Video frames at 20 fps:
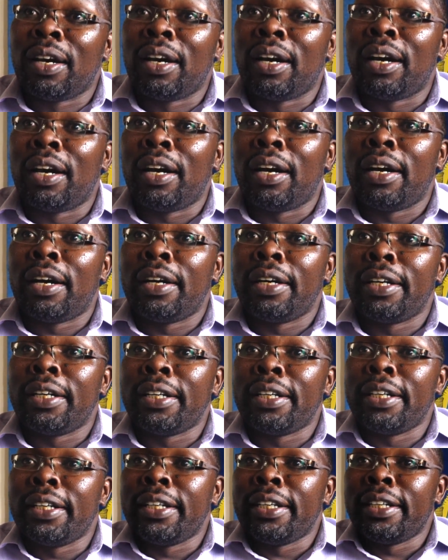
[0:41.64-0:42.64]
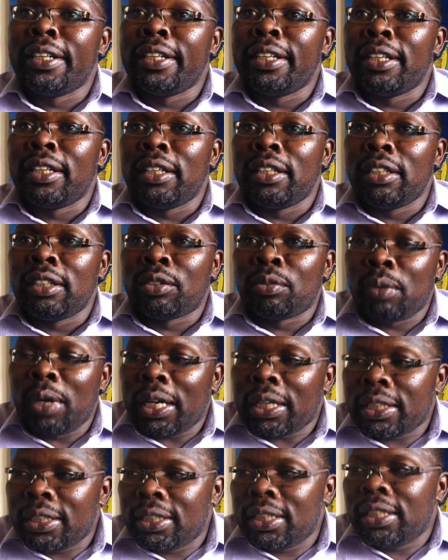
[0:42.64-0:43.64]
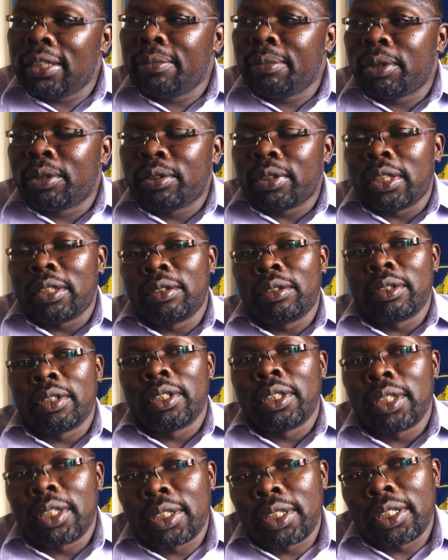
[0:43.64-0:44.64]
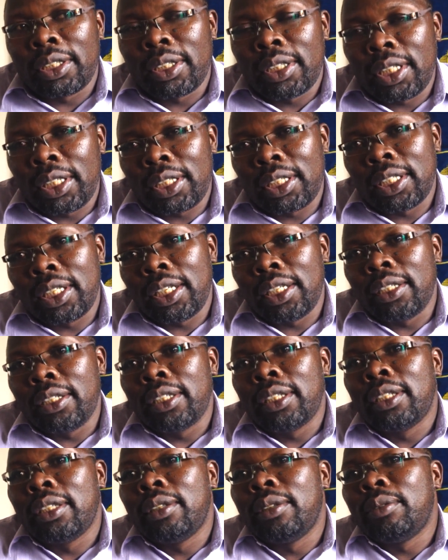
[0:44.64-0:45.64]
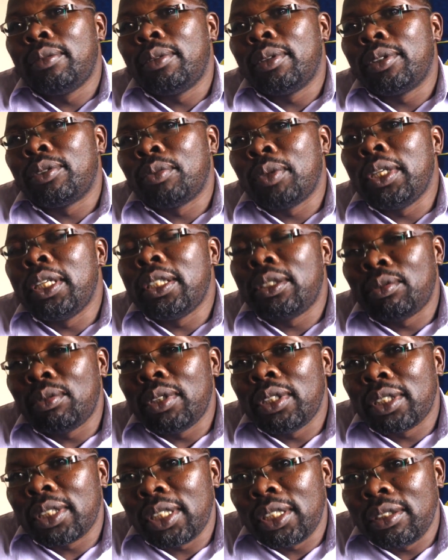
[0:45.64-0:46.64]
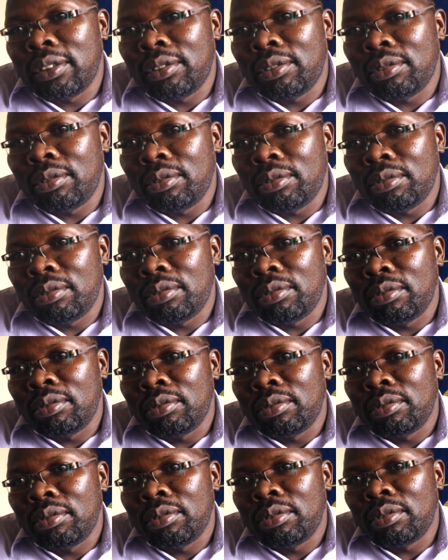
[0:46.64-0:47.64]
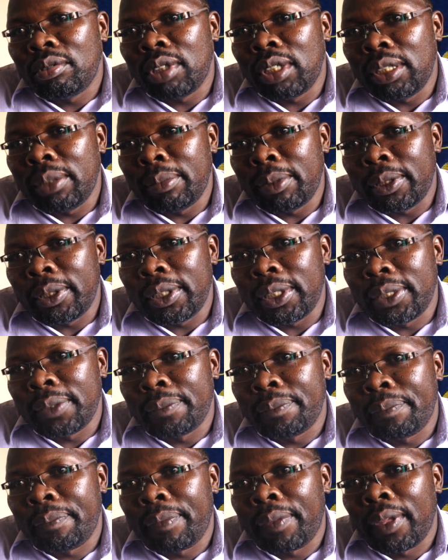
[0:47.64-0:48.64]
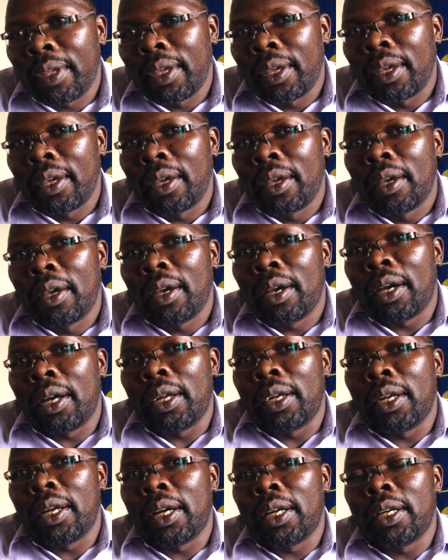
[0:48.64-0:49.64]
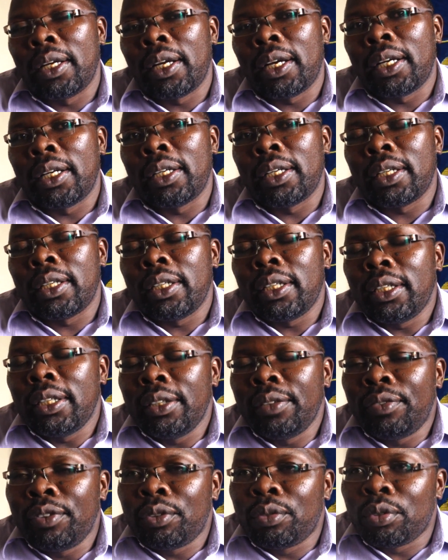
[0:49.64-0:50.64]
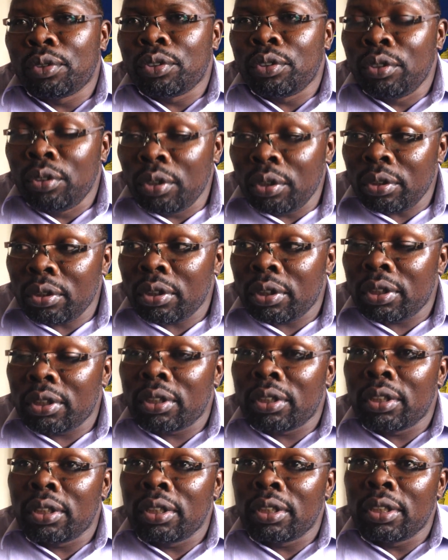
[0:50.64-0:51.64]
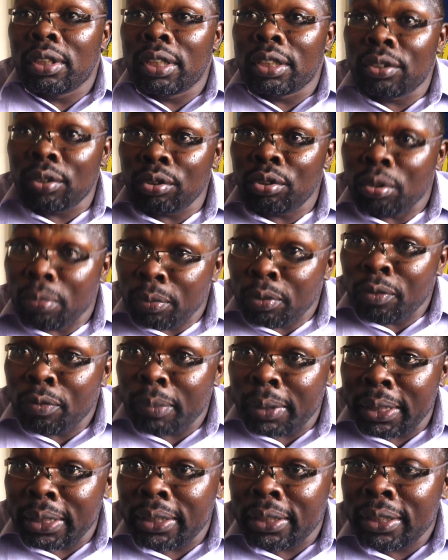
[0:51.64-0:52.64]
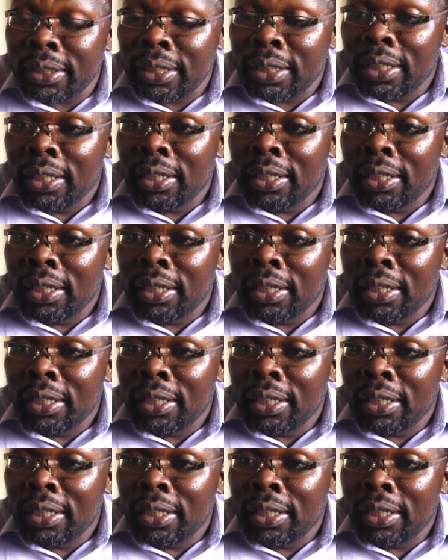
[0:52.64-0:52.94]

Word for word: Uh, it worked then because I don't think the state then was willing to listen to to anybody. And and and if it was not the social movement,